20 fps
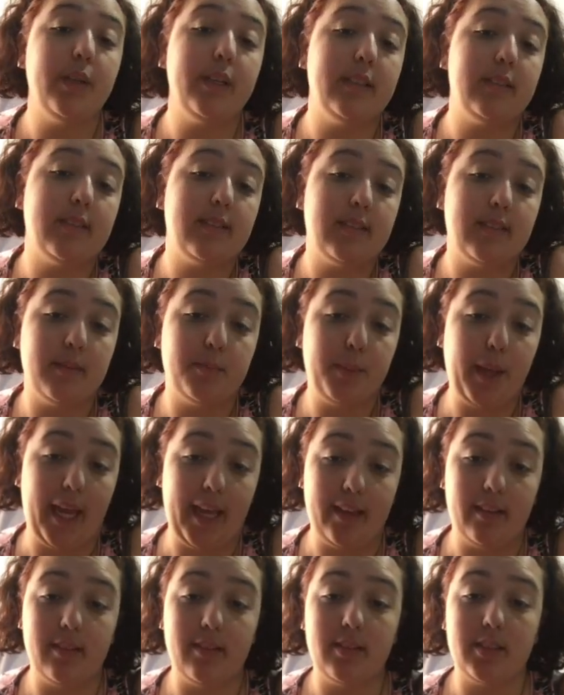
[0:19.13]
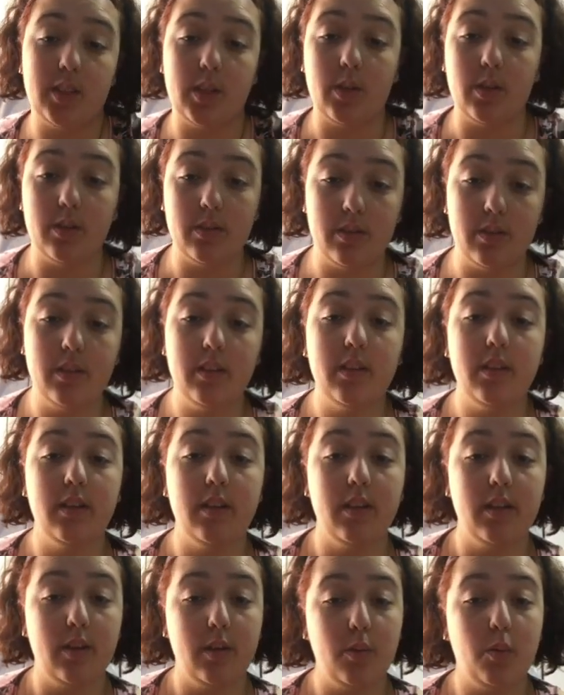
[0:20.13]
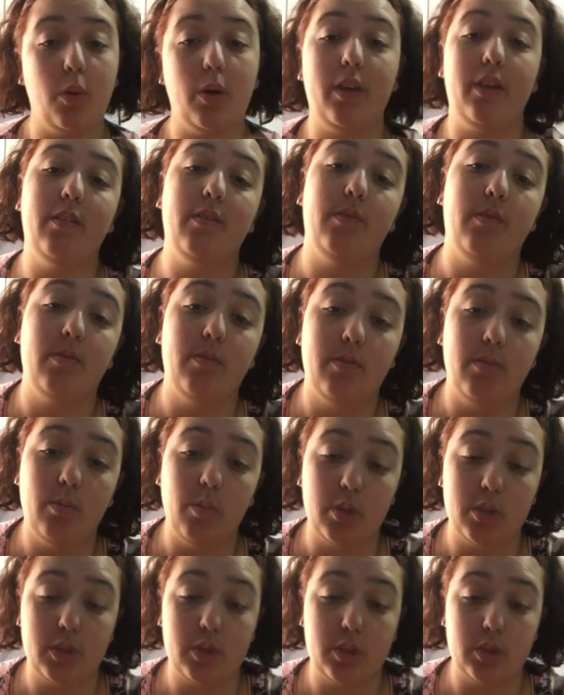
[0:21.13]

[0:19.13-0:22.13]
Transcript: It just depends on what's